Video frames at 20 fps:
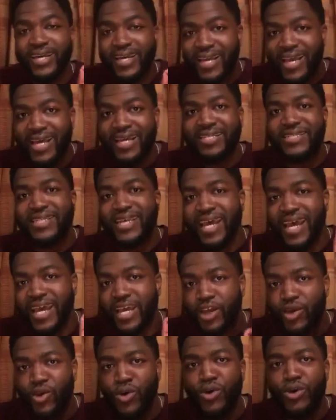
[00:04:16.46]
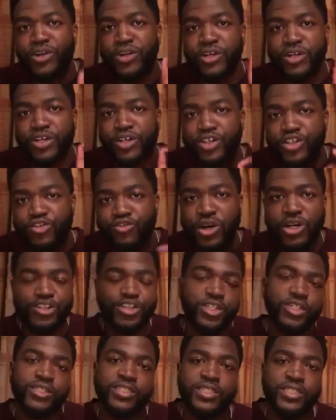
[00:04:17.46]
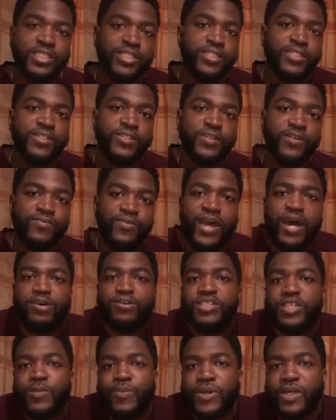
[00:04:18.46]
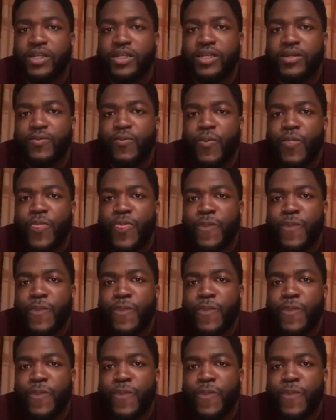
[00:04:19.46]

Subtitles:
get a good structure. Now, typically,